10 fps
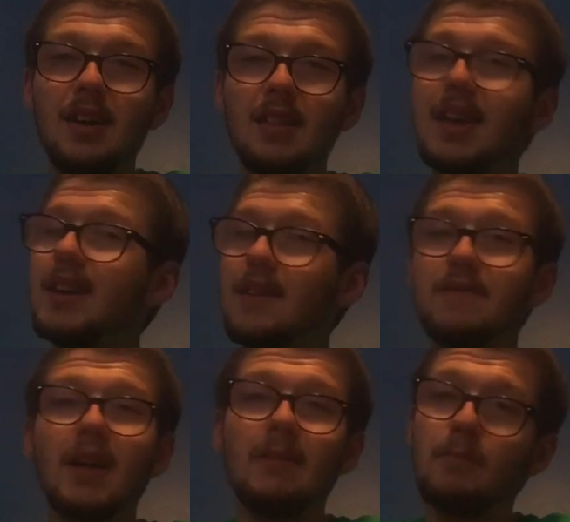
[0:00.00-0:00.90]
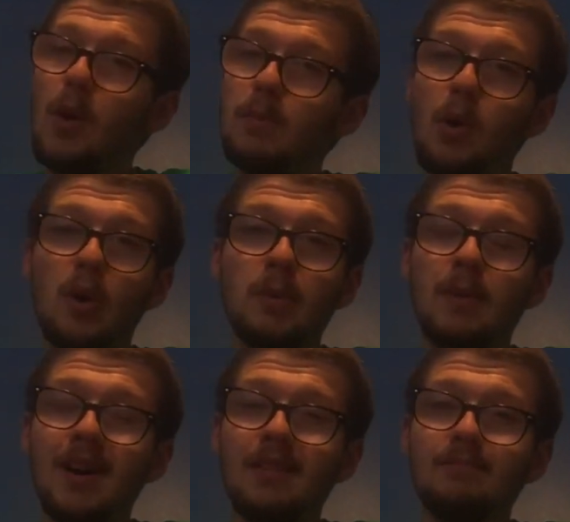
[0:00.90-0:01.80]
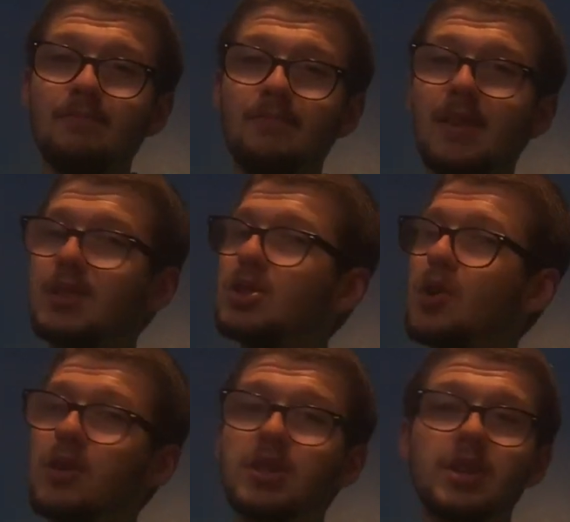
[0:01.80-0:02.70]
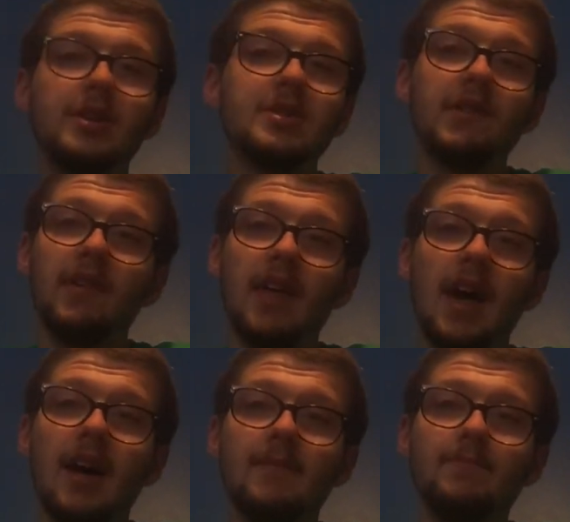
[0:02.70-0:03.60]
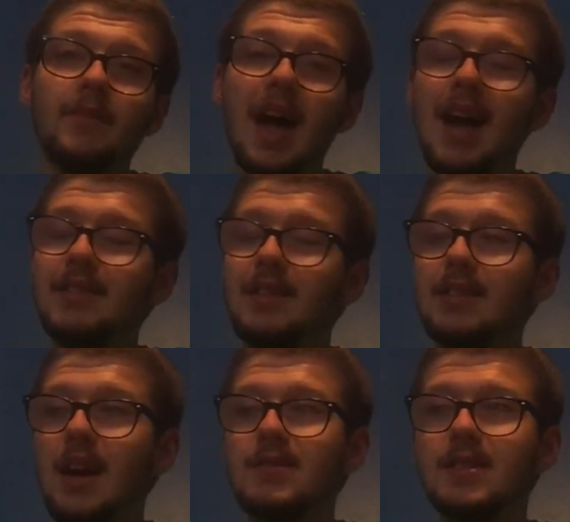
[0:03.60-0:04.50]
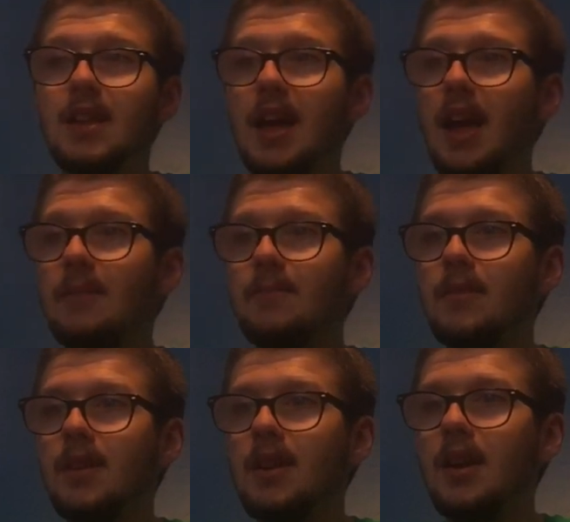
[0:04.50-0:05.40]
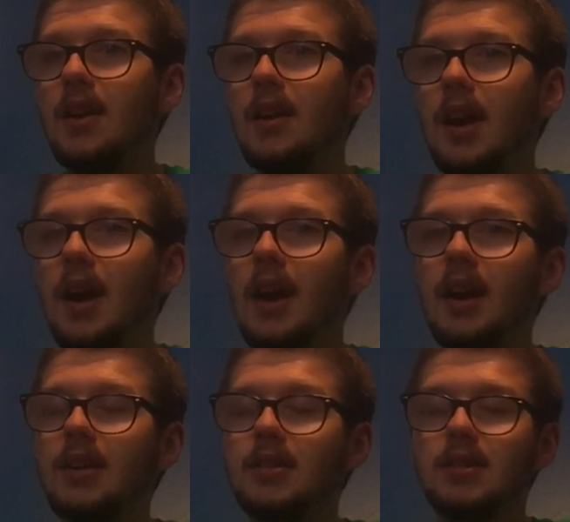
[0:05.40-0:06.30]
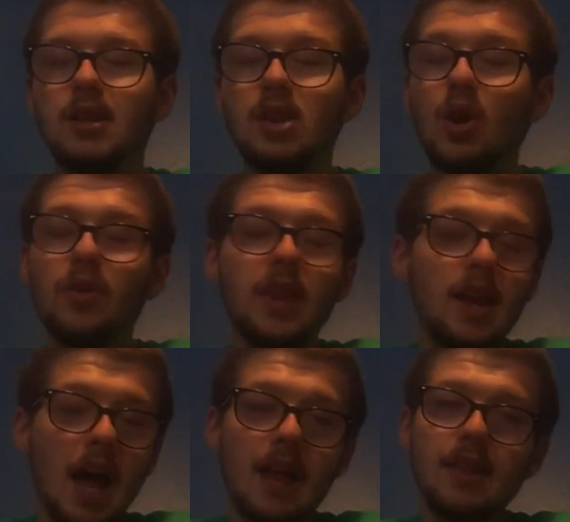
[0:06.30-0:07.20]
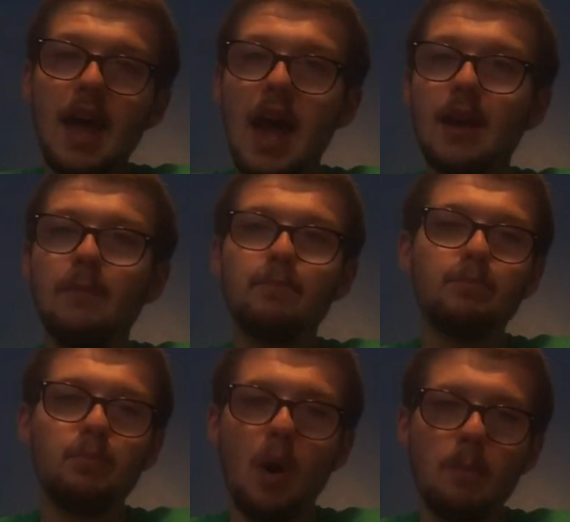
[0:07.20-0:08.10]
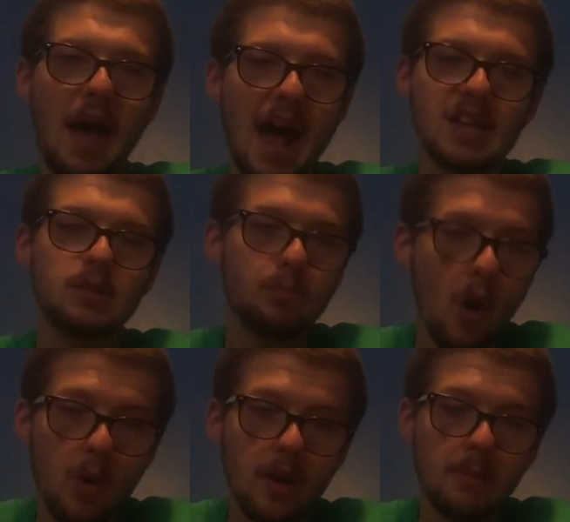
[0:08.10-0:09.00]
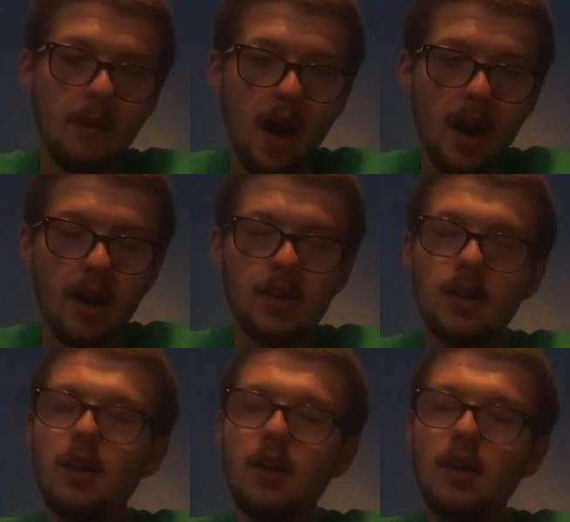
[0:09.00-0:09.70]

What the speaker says: They could have done more Pokemon. There's no excuse for that. I think that's lame. And, they added past Pokemon.